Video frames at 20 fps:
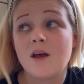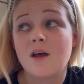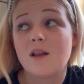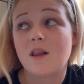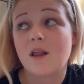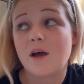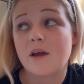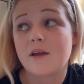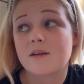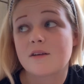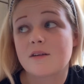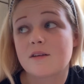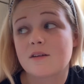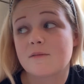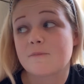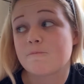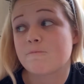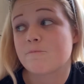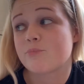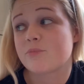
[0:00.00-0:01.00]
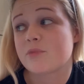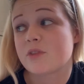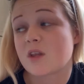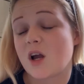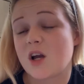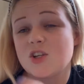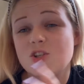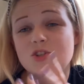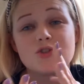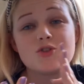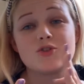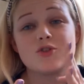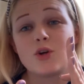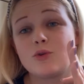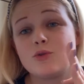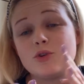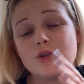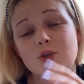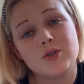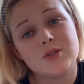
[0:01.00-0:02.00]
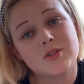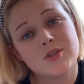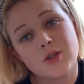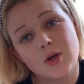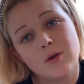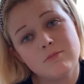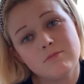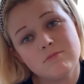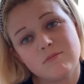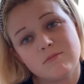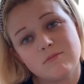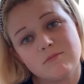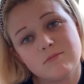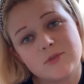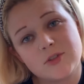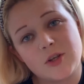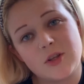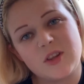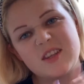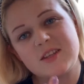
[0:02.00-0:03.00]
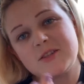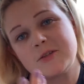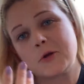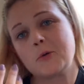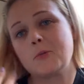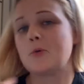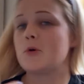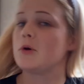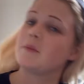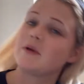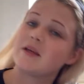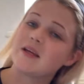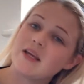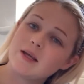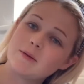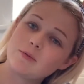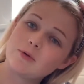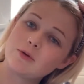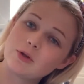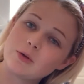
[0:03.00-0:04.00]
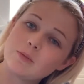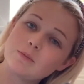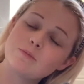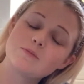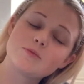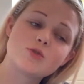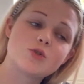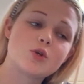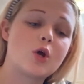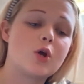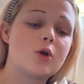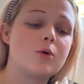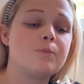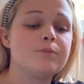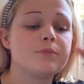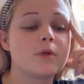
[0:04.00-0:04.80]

Like, I just don't use them, so there's no point me keeping them. So